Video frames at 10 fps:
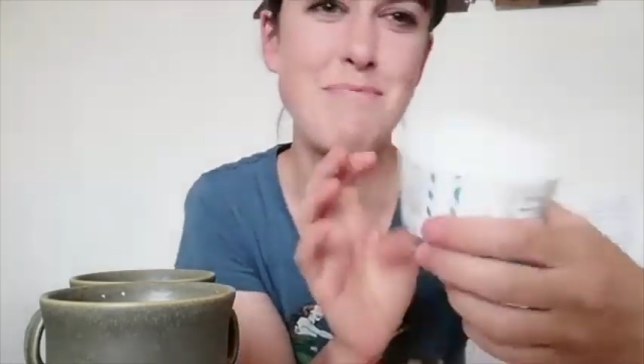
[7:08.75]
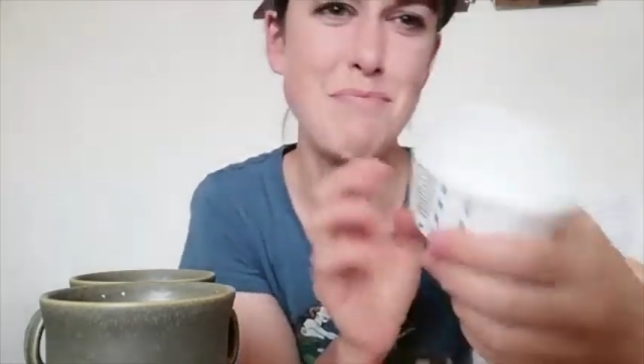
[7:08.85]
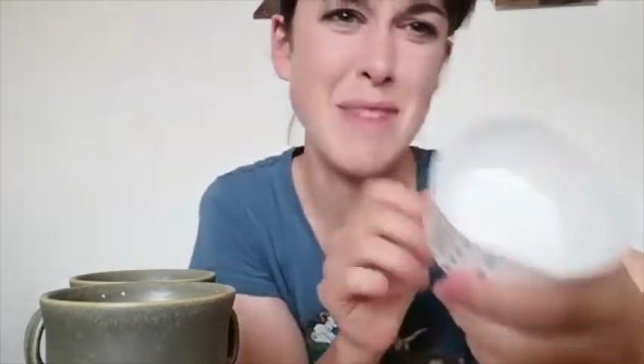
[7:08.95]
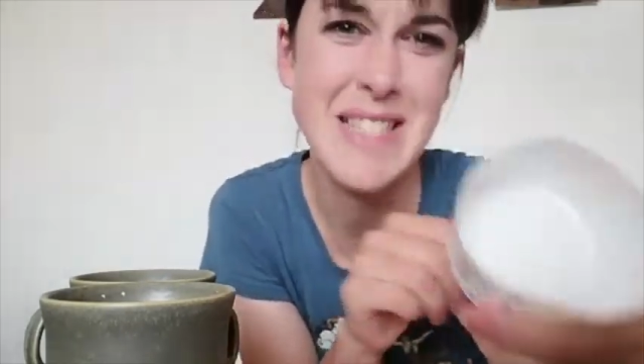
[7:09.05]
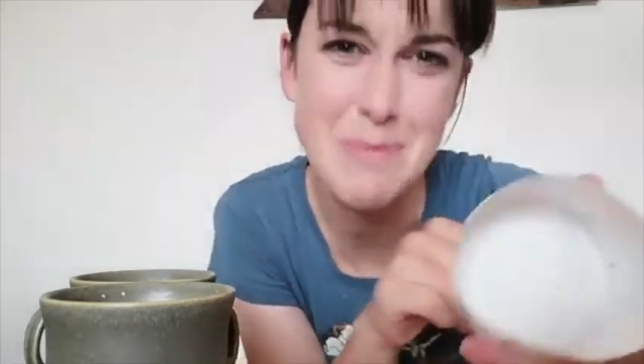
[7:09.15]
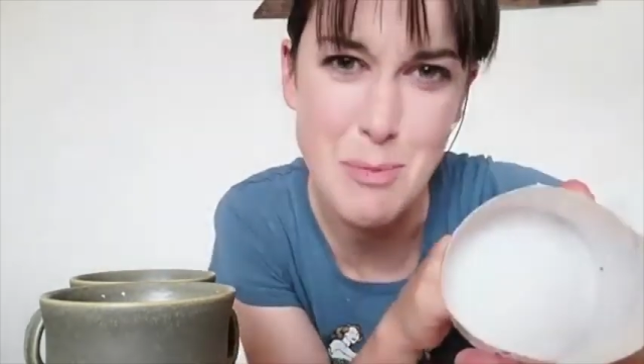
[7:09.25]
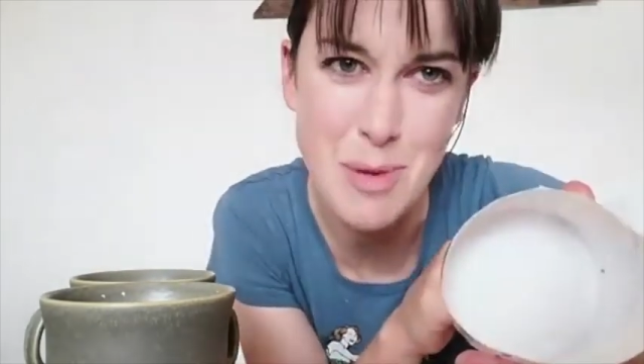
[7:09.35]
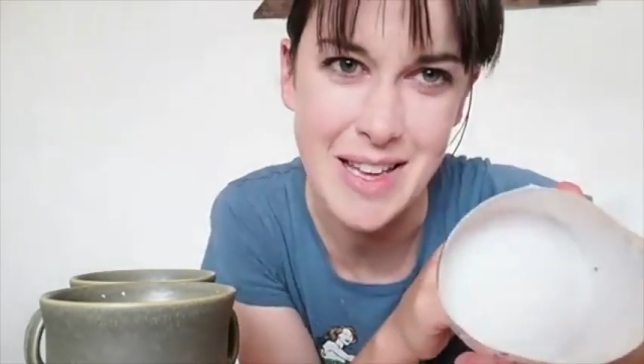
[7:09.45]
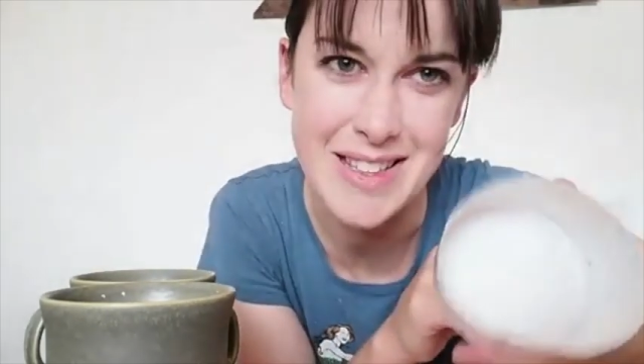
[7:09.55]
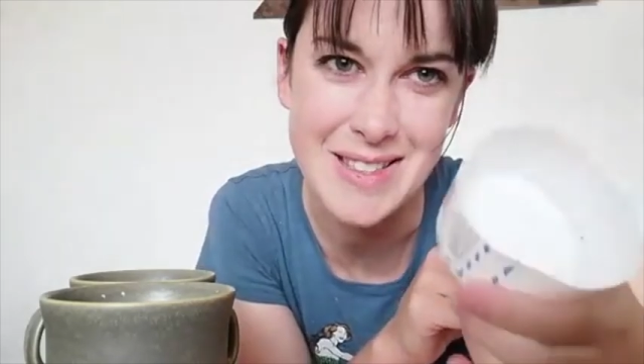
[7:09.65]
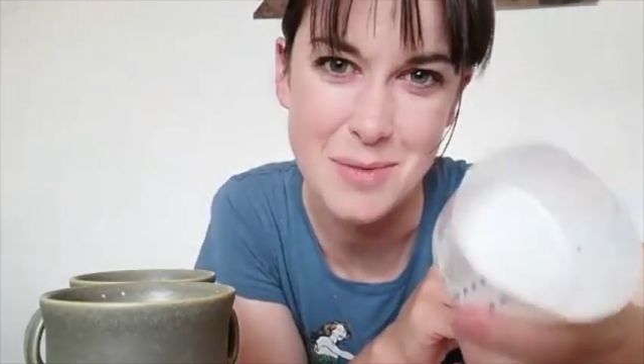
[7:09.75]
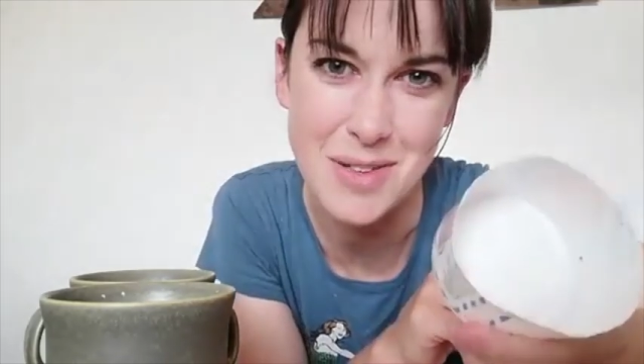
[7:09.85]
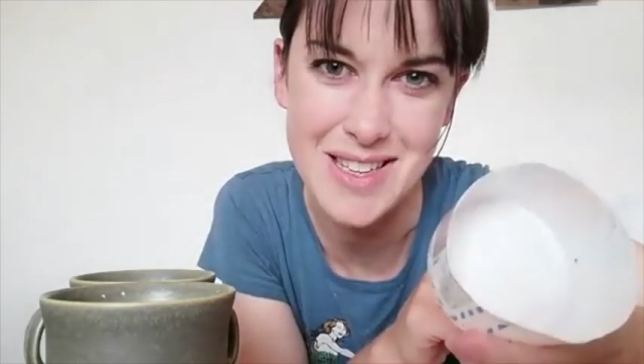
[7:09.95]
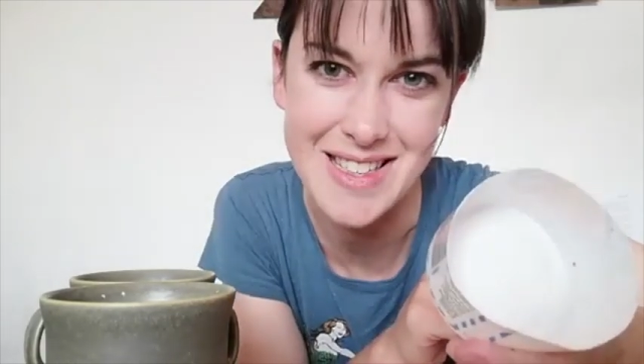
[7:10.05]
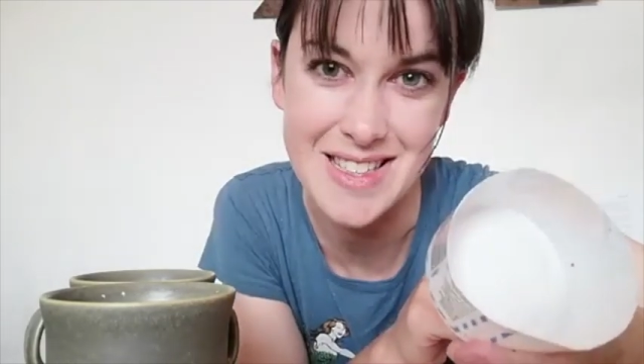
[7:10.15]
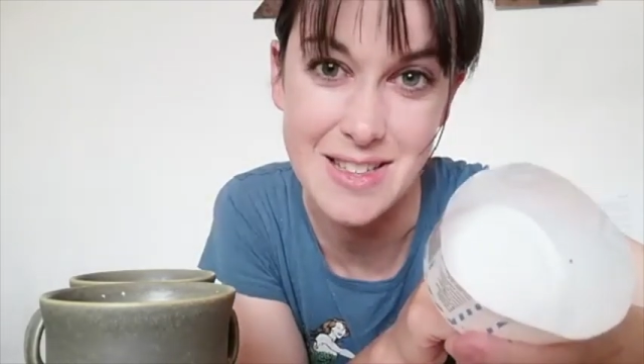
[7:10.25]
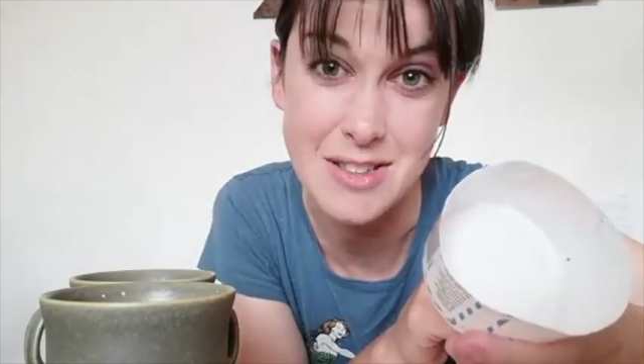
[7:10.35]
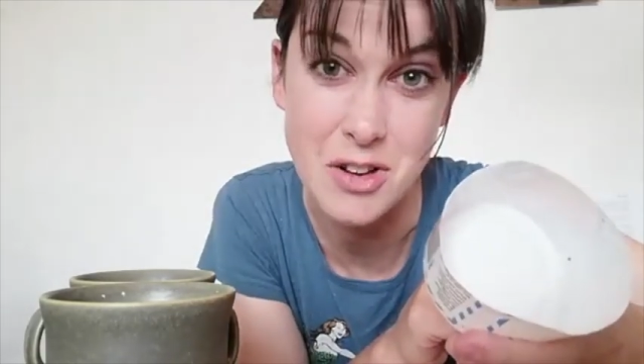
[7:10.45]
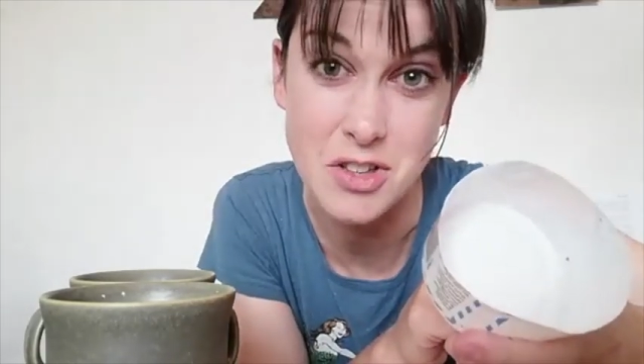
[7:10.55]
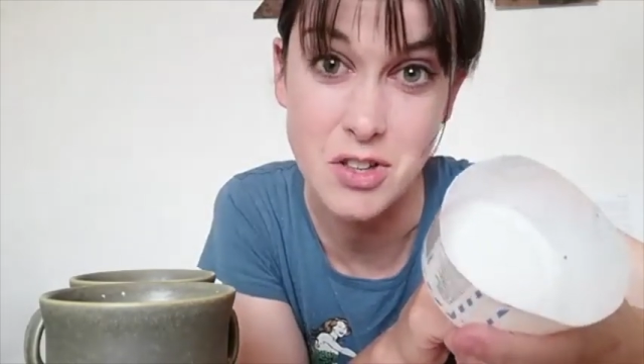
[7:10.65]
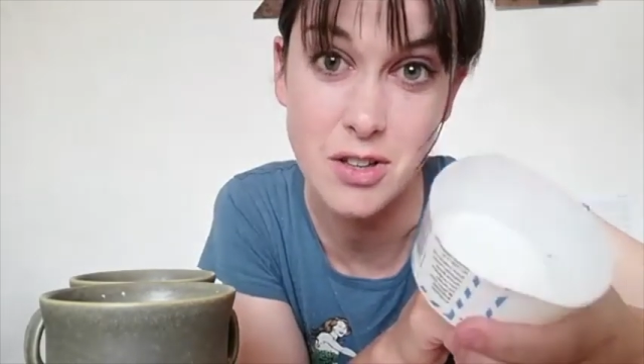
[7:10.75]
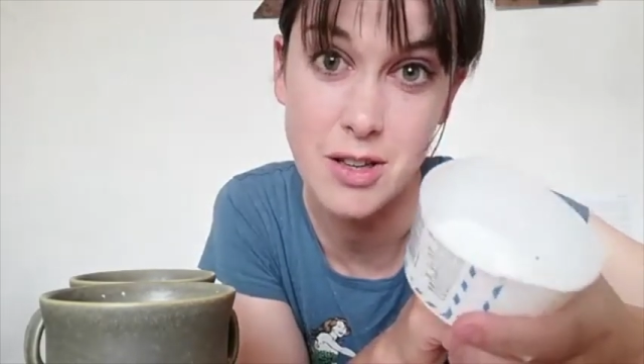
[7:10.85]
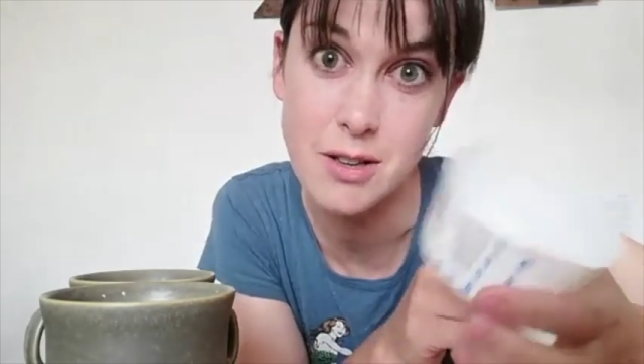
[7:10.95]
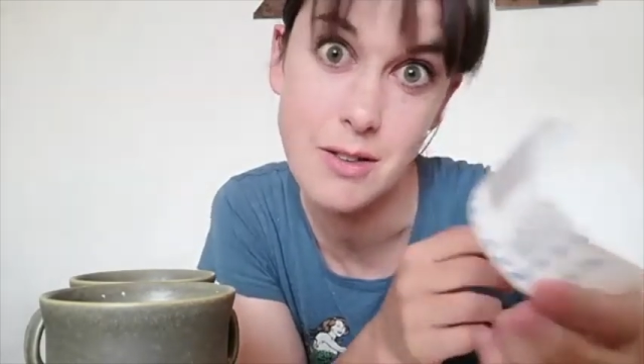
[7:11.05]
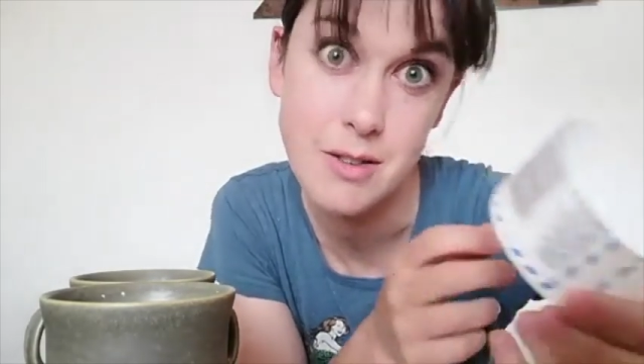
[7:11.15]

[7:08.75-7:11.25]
Mine's a bit big, so I'm going to need to use a lot of chocolate.